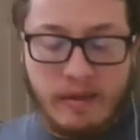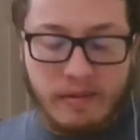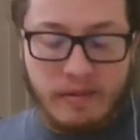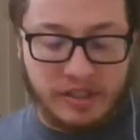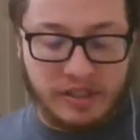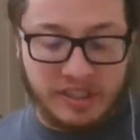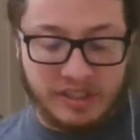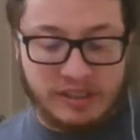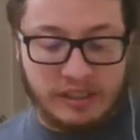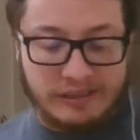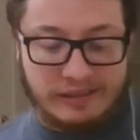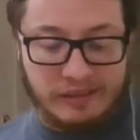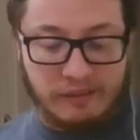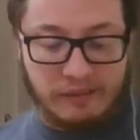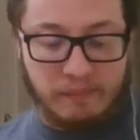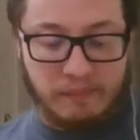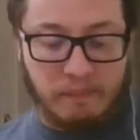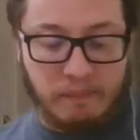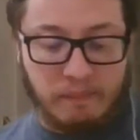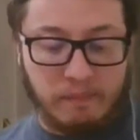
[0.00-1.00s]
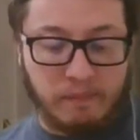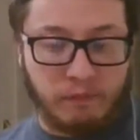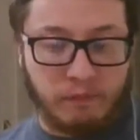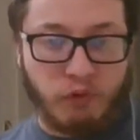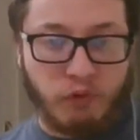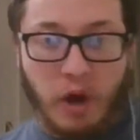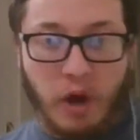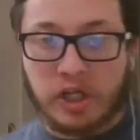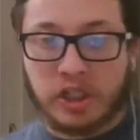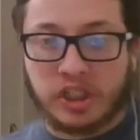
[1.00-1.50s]
It was just such a
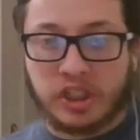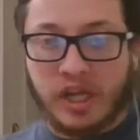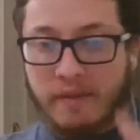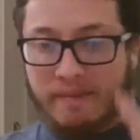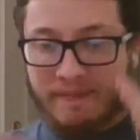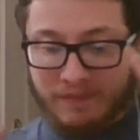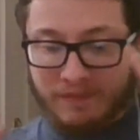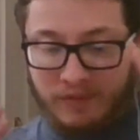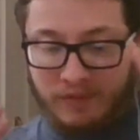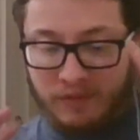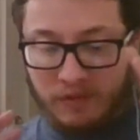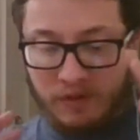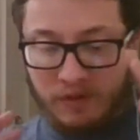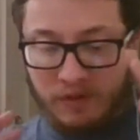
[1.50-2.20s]
rushed and